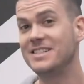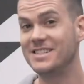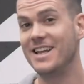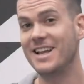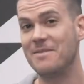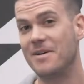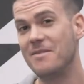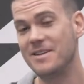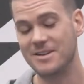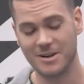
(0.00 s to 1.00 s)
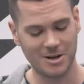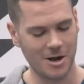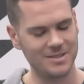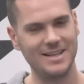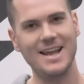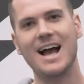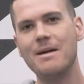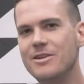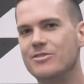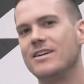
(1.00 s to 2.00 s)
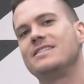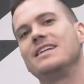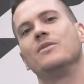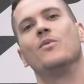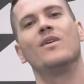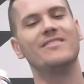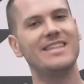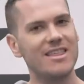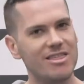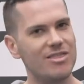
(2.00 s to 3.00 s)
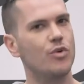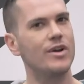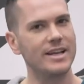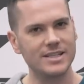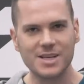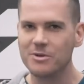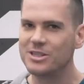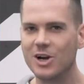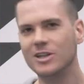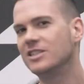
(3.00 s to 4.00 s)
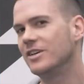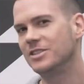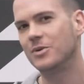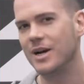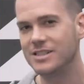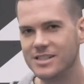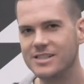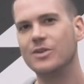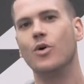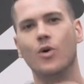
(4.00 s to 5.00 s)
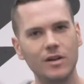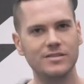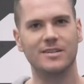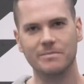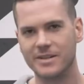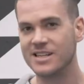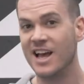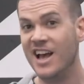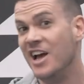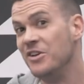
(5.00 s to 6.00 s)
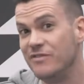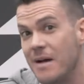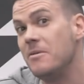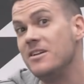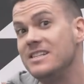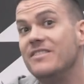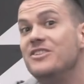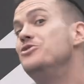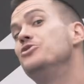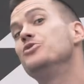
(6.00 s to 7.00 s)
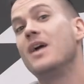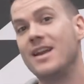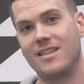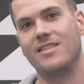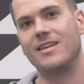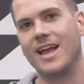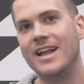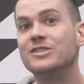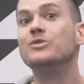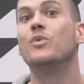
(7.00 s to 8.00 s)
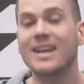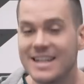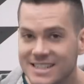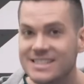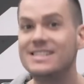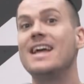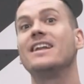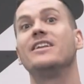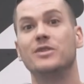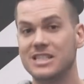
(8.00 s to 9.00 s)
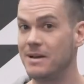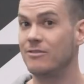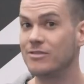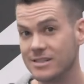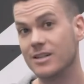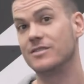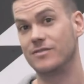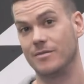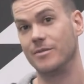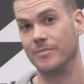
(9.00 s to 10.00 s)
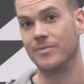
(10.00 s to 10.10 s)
This is Nick at BarBend.com. Today, I'm addressing one of the thorniest, most controversial questions in all of supplements. Do fat burners even do anything? And to what extent can you expect results from them?